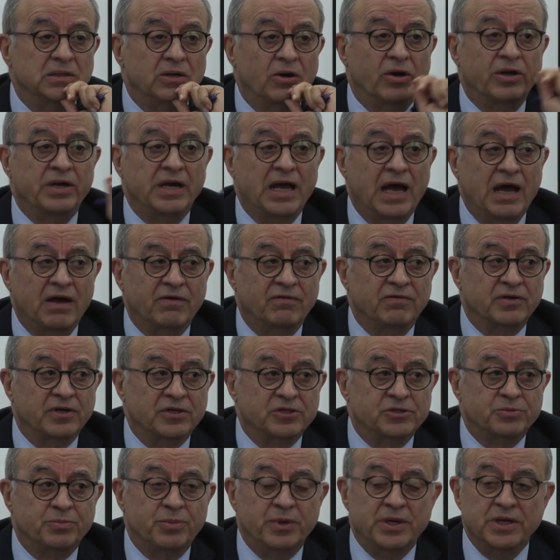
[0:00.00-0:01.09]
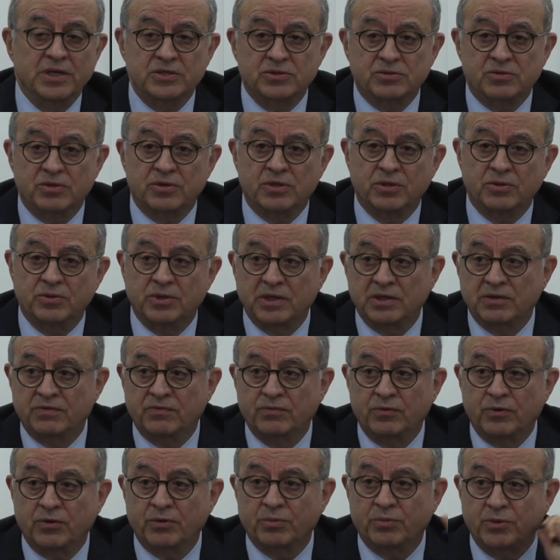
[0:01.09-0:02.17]
on average, brings to the world
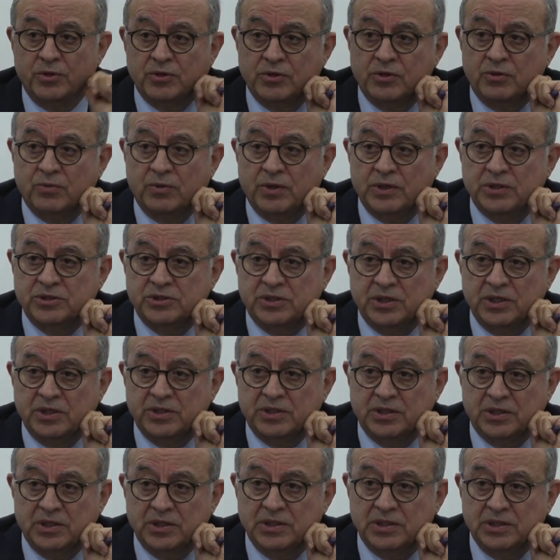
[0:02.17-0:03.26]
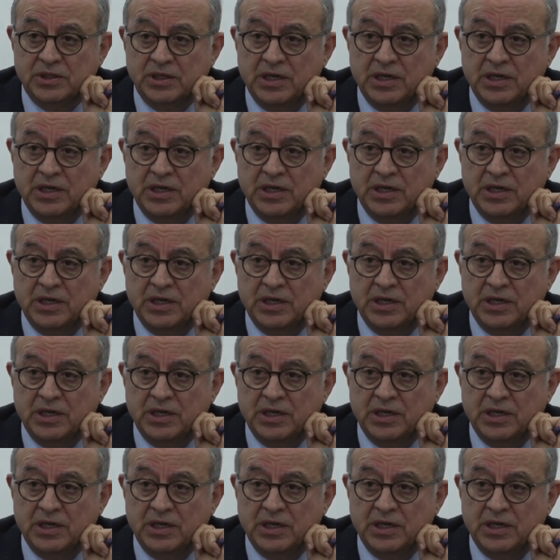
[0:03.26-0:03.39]
4.1 children.